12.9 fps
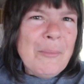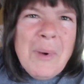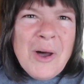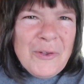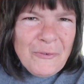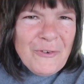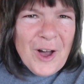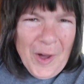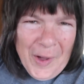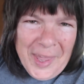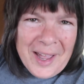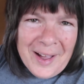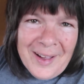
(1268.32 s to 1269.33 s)
My
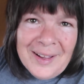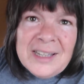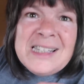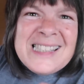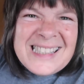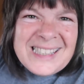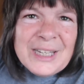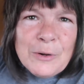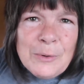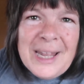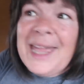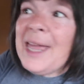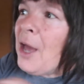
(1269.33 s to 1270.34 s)
fire, still
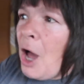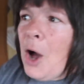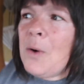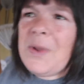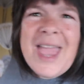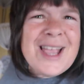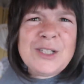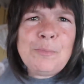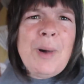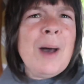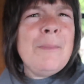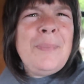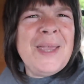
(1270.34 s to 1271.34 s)
lit. Oh yes,
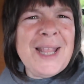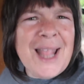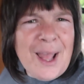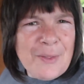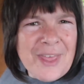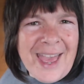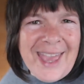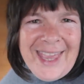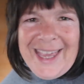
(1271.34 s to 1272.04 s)
pumping out that